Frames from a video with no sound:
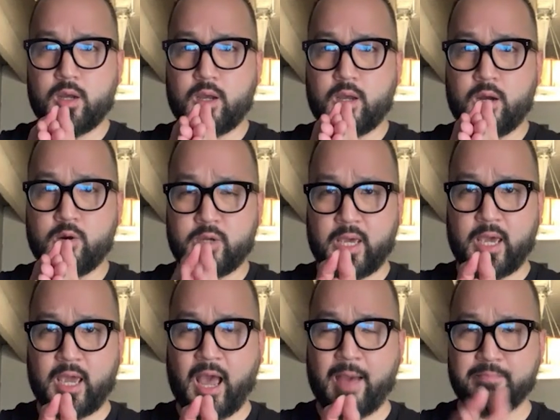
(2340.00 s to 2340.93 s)

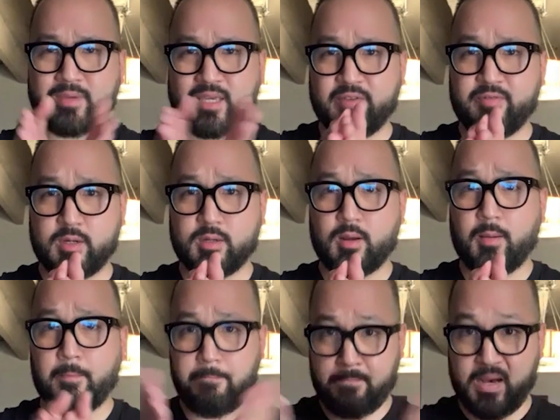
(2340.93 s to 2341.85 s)
Okay, I'm given
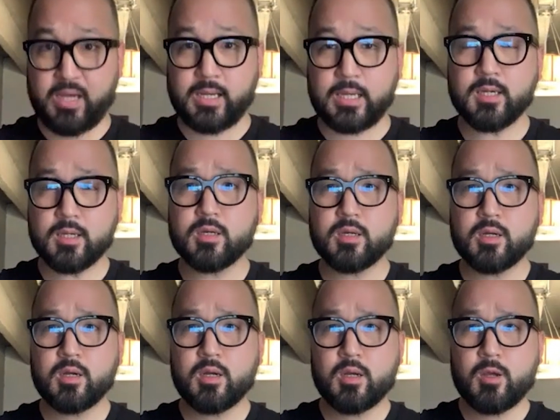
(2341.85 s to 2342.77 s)
money.
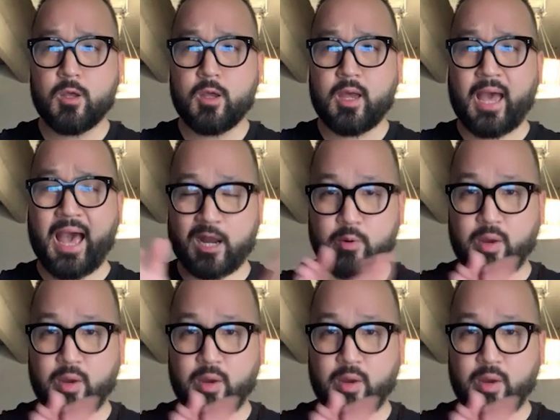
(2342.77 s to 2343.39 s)
How do I